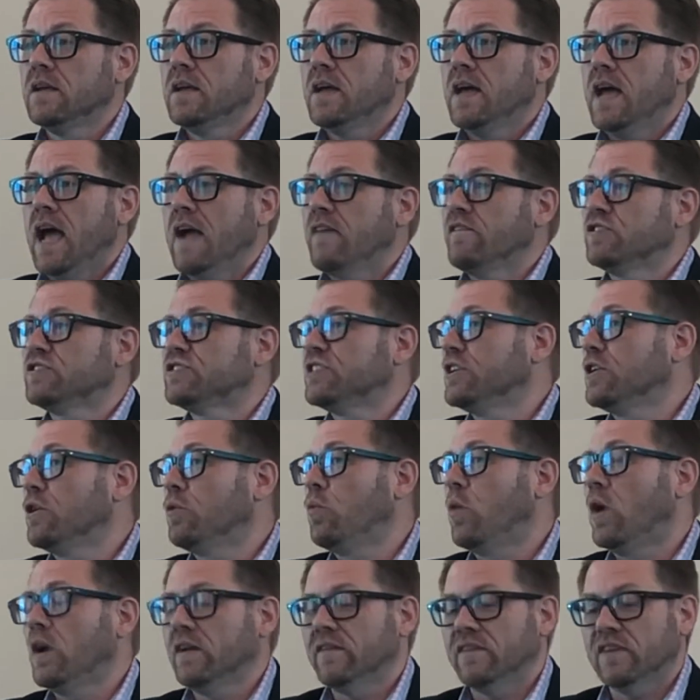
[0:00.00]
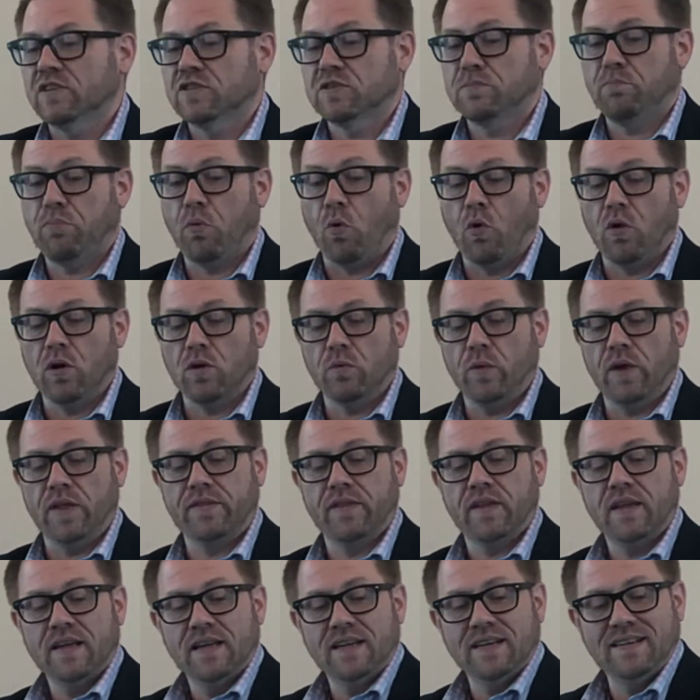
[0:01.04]
Every single one of us born
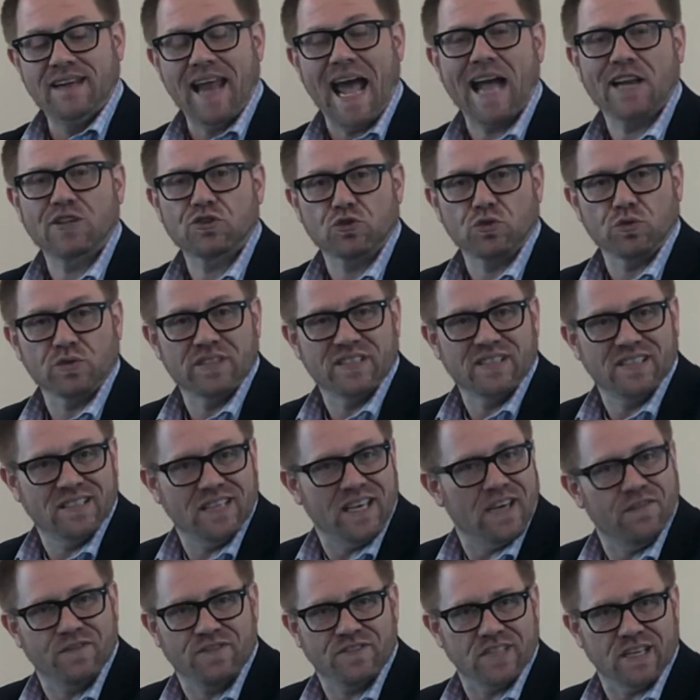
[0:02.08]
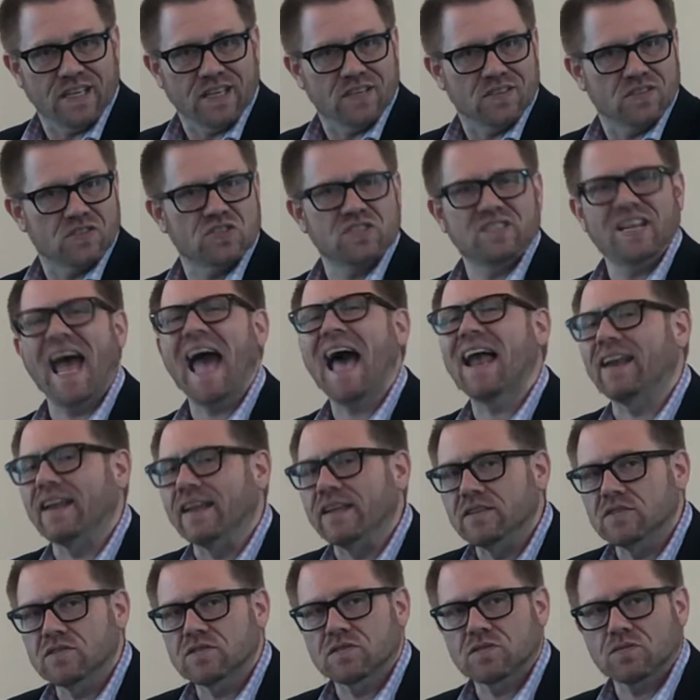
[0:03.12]
with natural giftings,
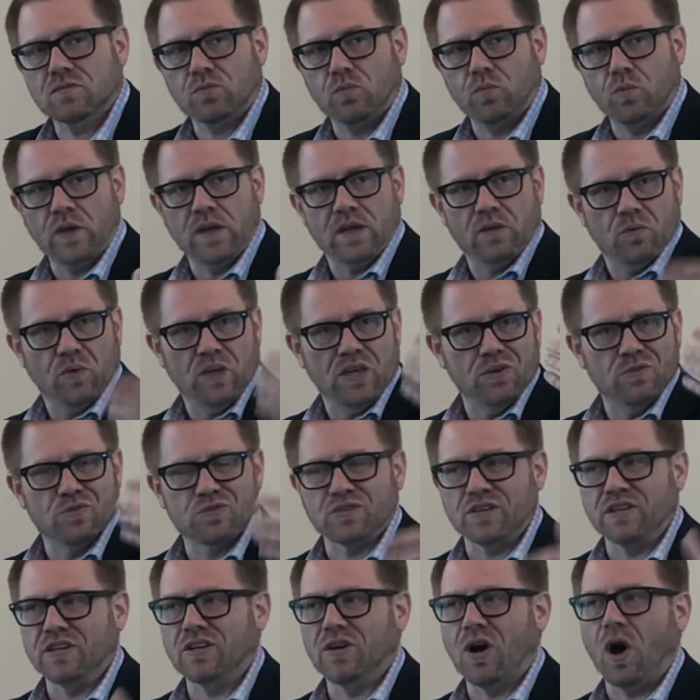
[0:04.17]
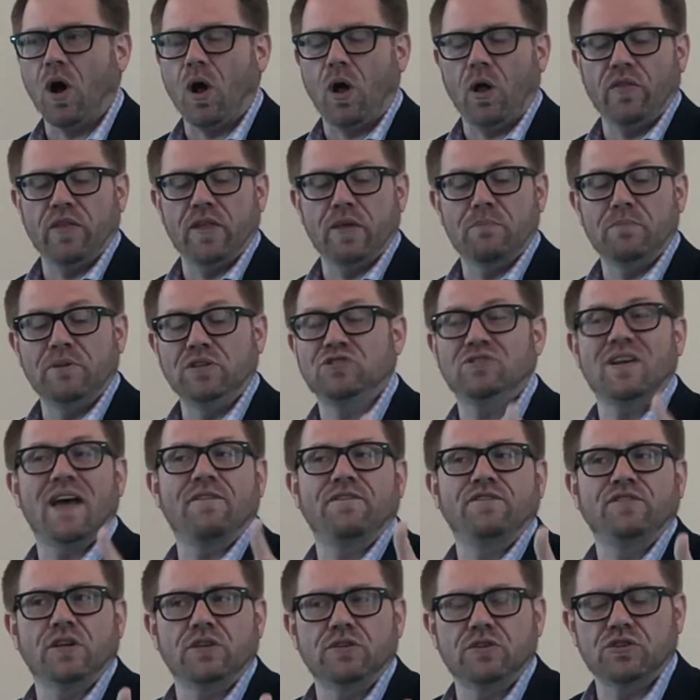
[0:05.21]
talents, we usually call them. But you
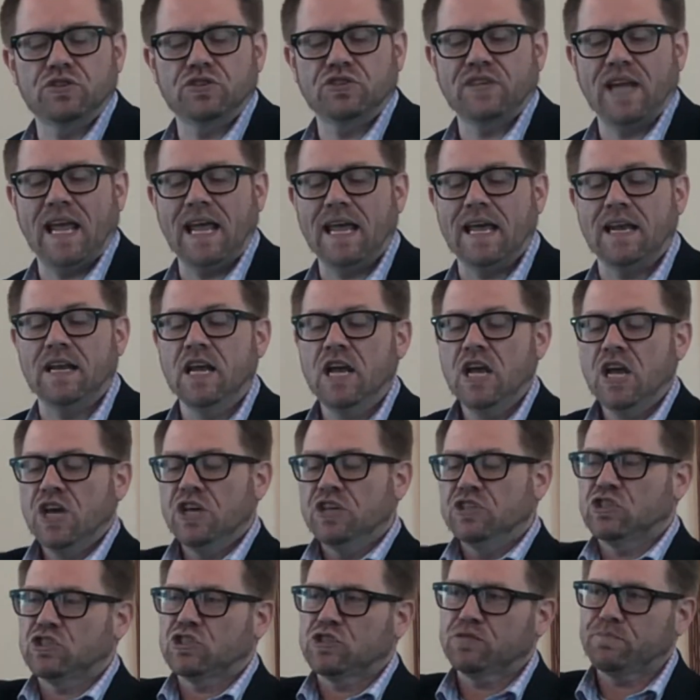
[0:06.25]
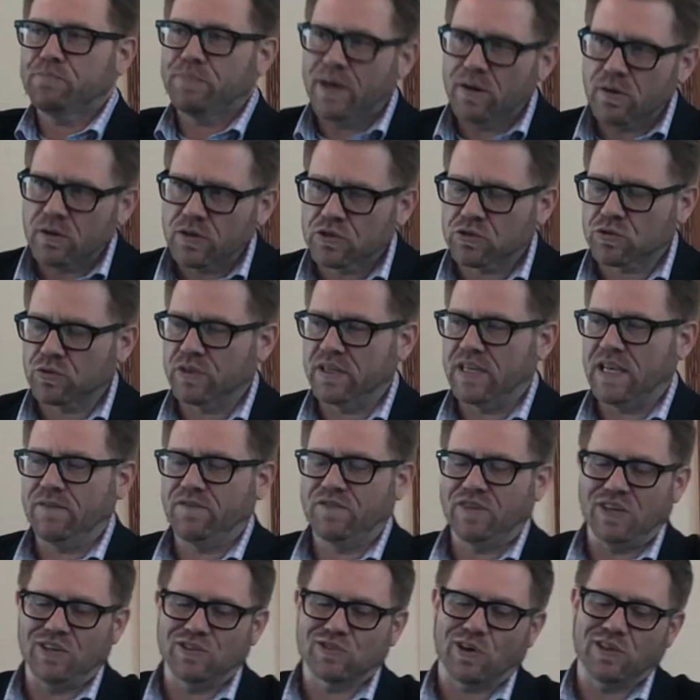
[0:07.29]
have to understand, spiritual
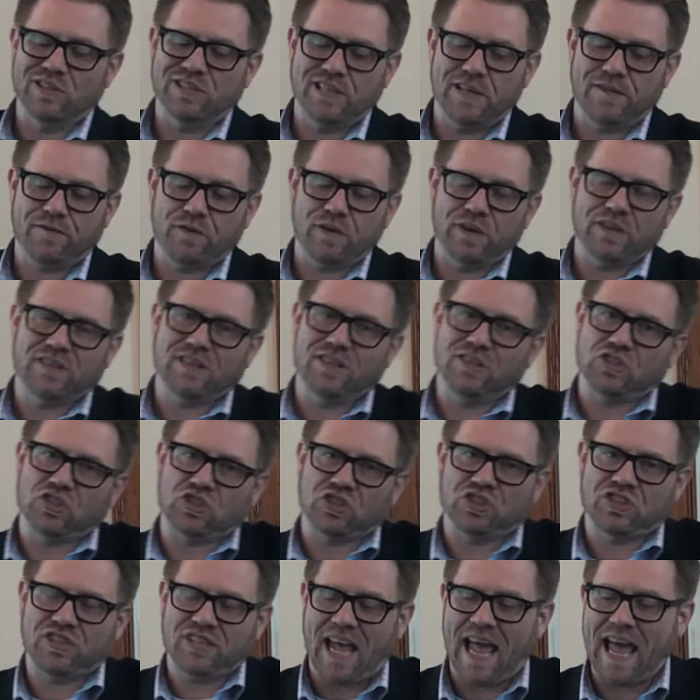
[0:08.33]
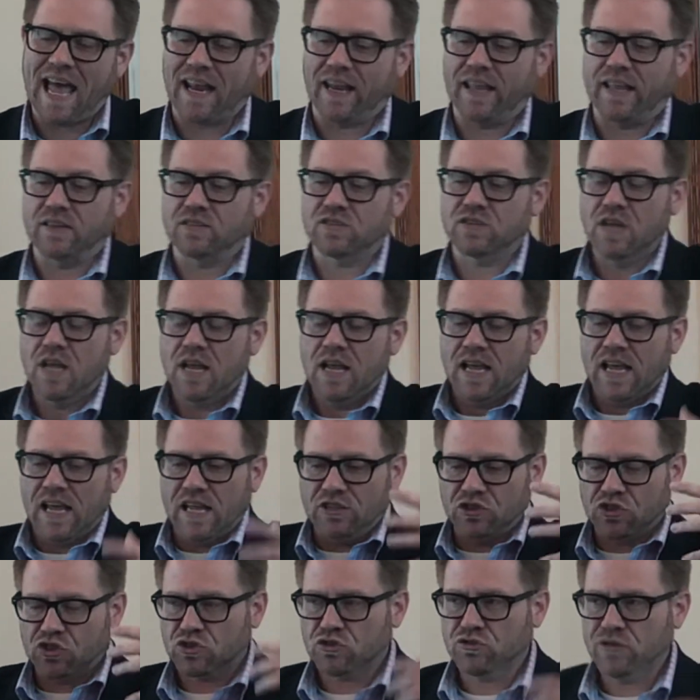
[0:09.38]
giftings are different than just talents.
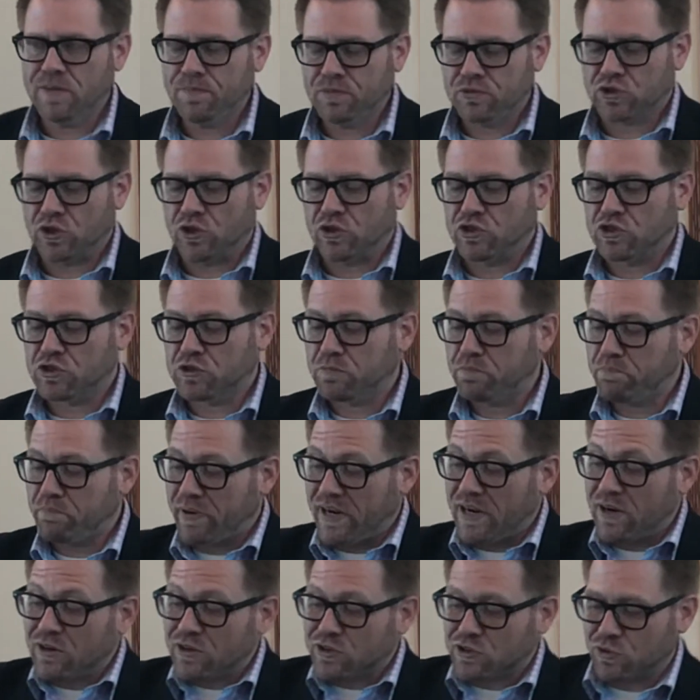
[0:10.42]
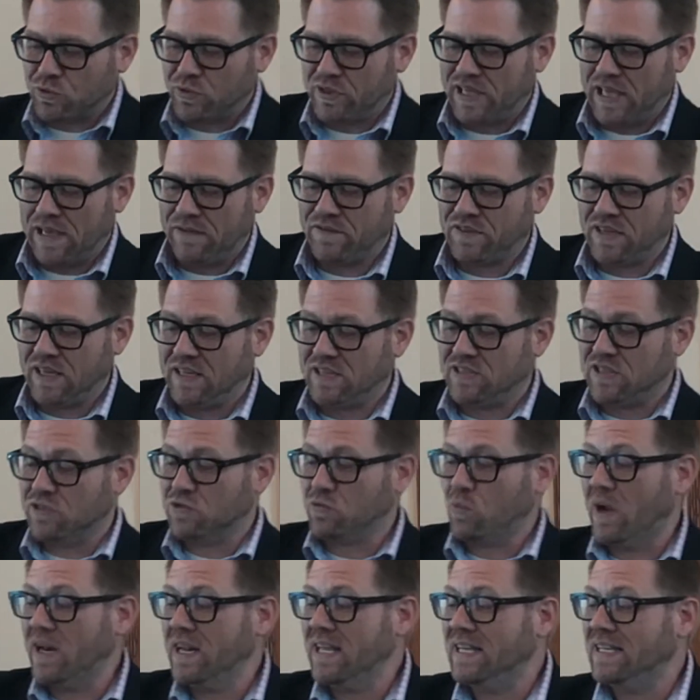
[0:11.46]
In Scripture, spiritual giftings is
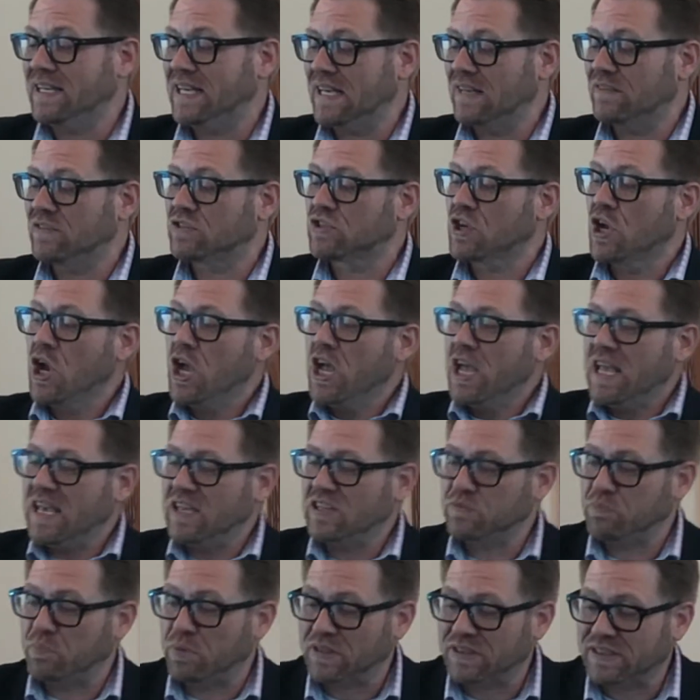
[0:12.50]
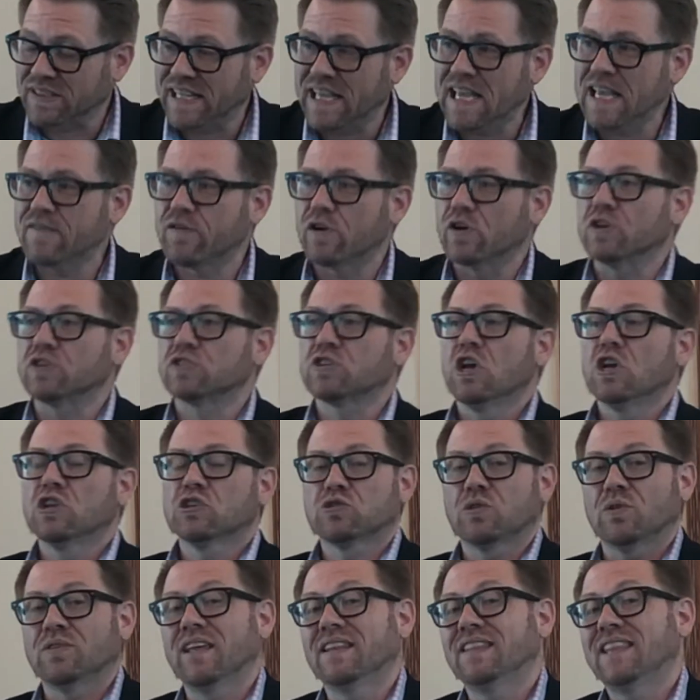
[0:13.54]
what he gives his believers
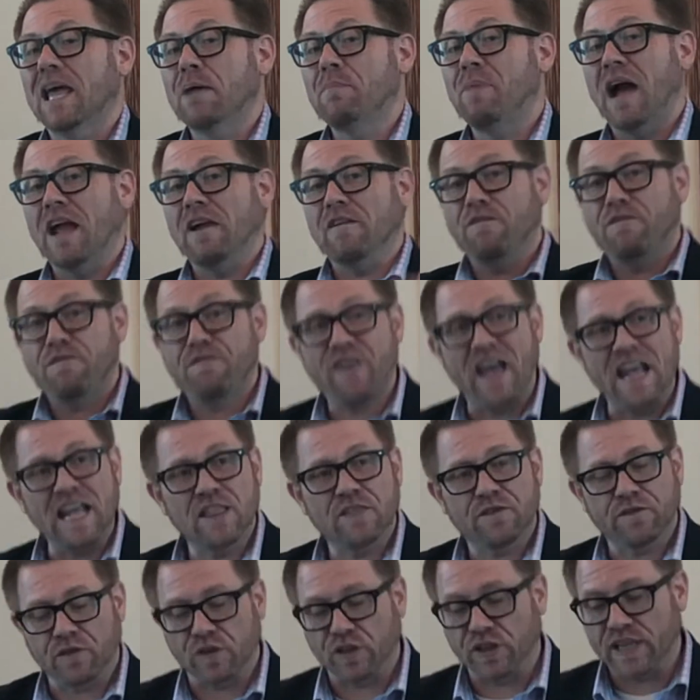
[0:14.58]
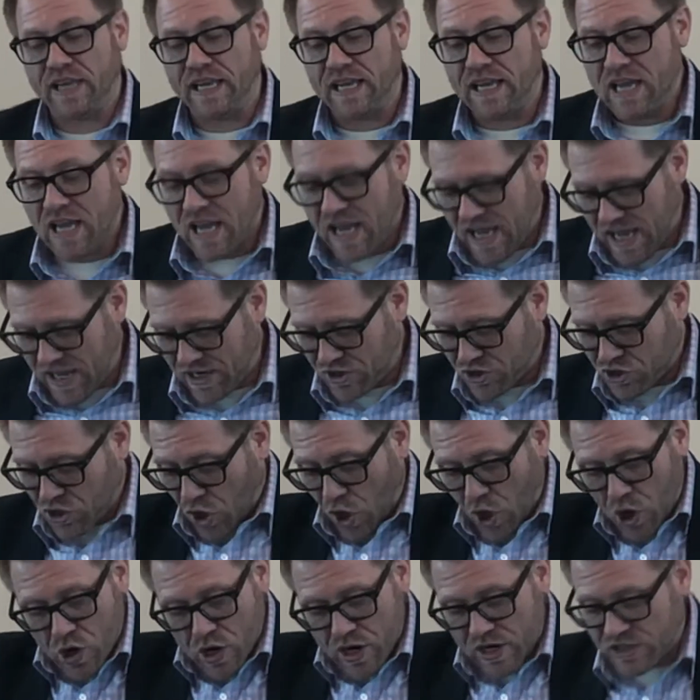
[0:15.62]
so that they might faithfully
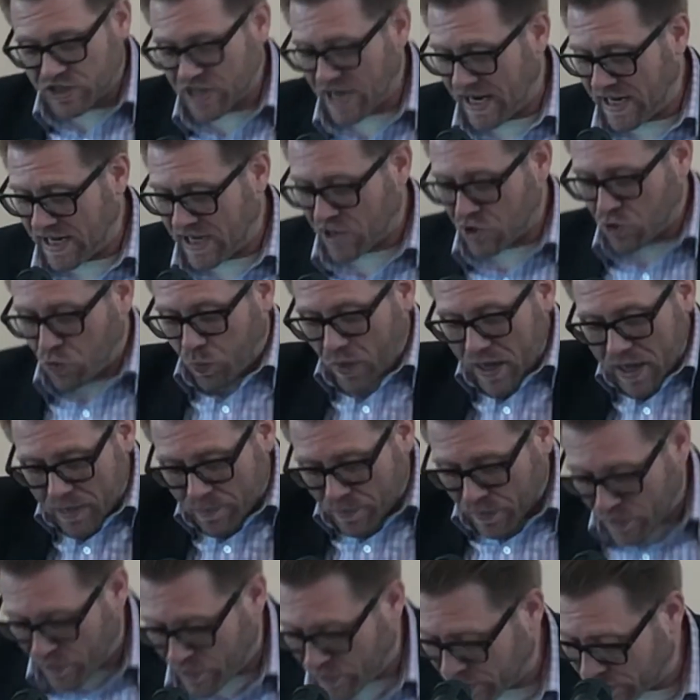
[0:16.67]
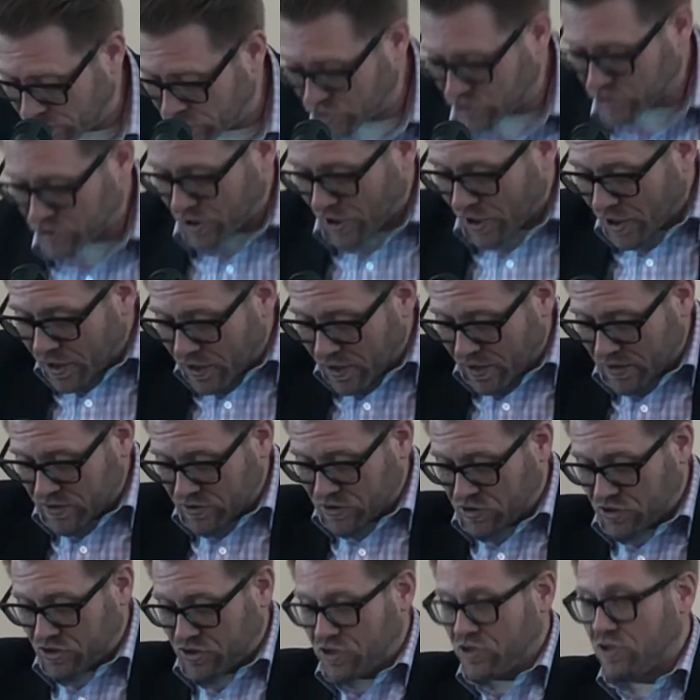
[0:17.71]
encourage and equip the
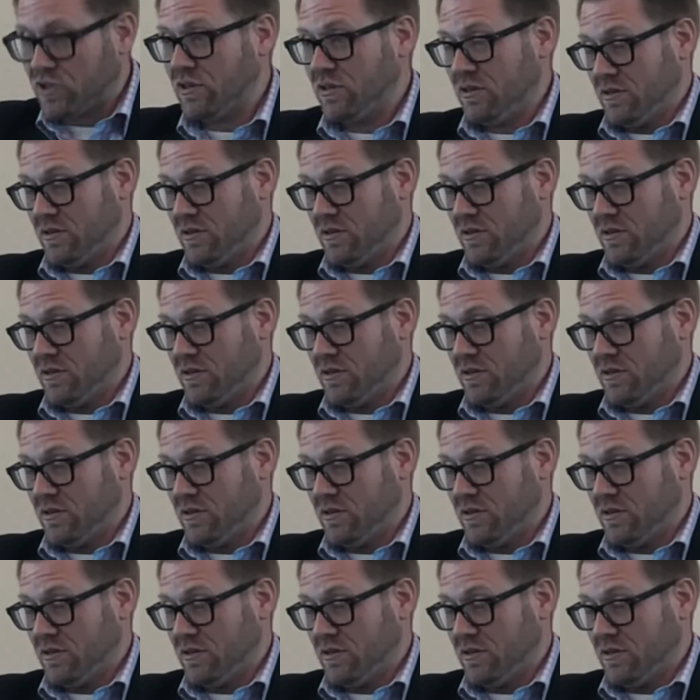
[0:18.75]
church.